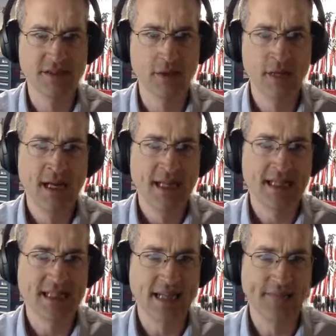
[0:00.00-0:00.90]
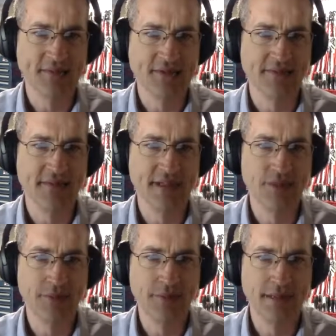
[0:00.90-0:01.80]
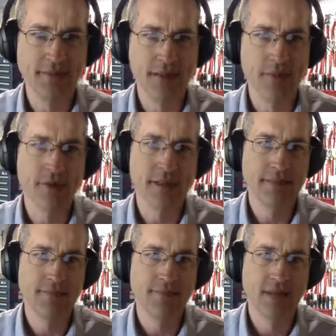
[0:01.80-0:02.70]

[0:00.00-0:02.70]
So examples of this would be memory